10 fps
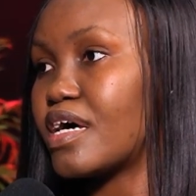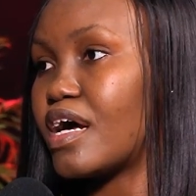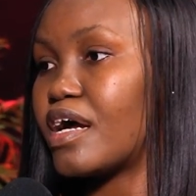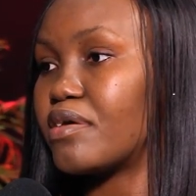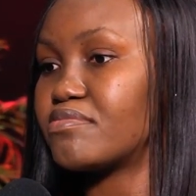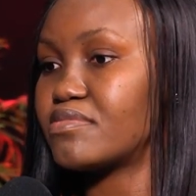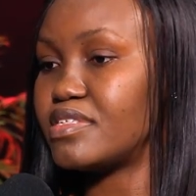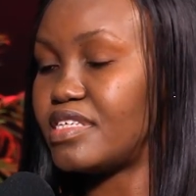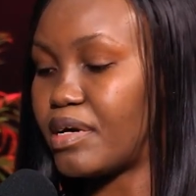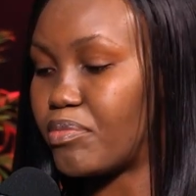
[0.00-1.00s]

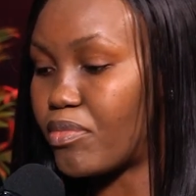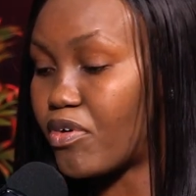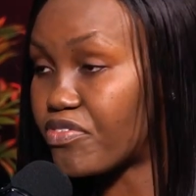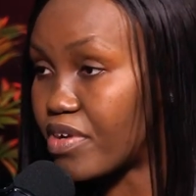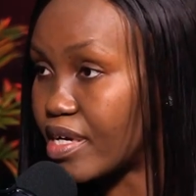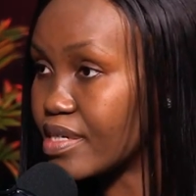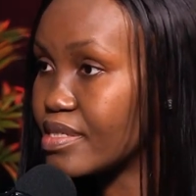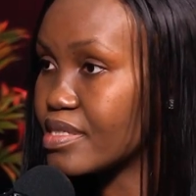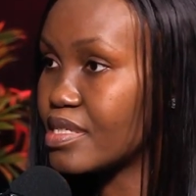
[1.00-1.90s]
they are morphing